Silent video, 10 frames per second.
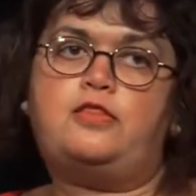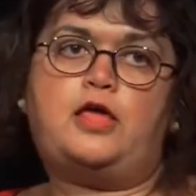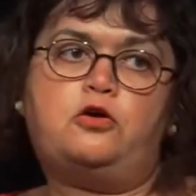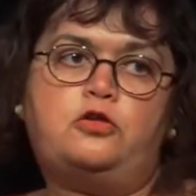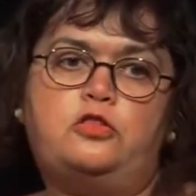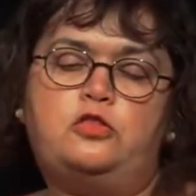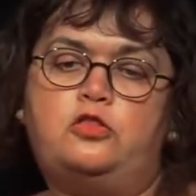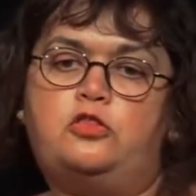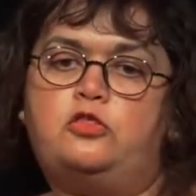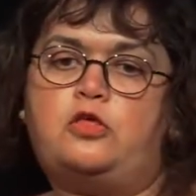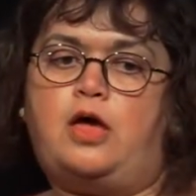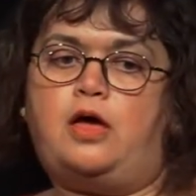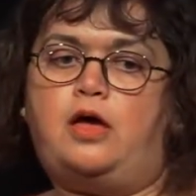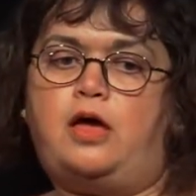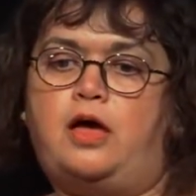They couldn't
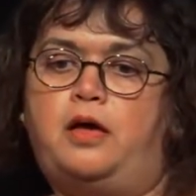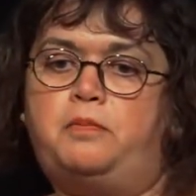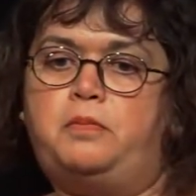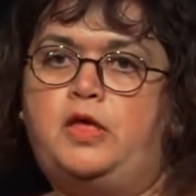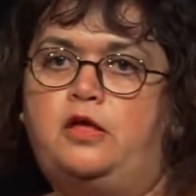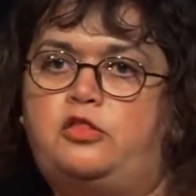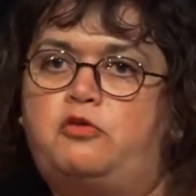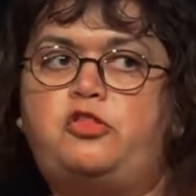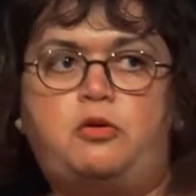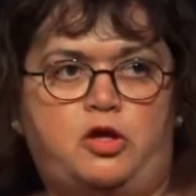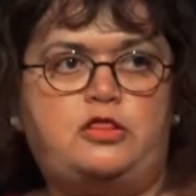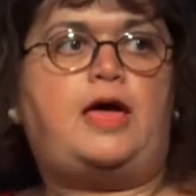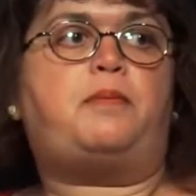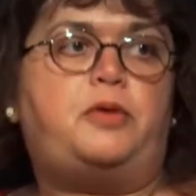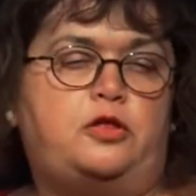um, so, so much
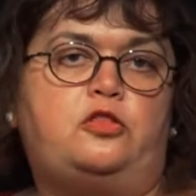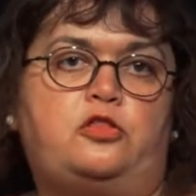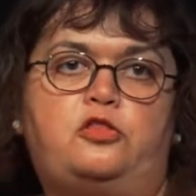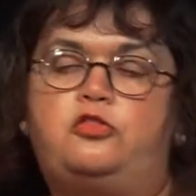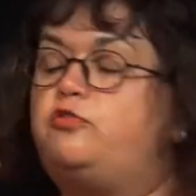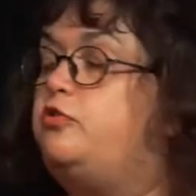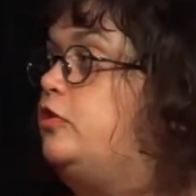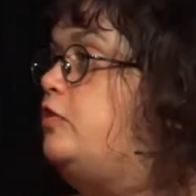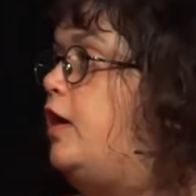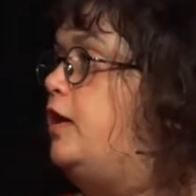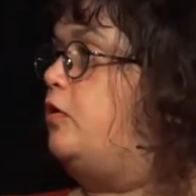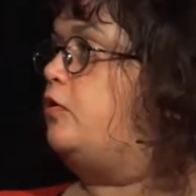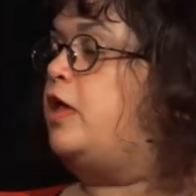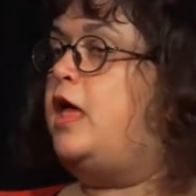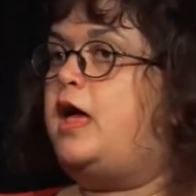happens through the
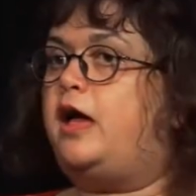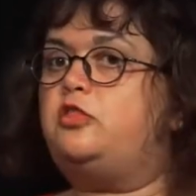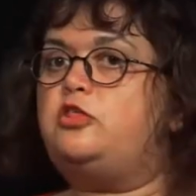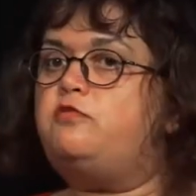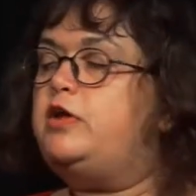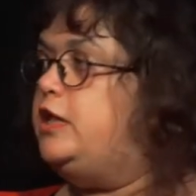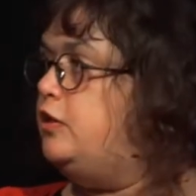dialogue, and she really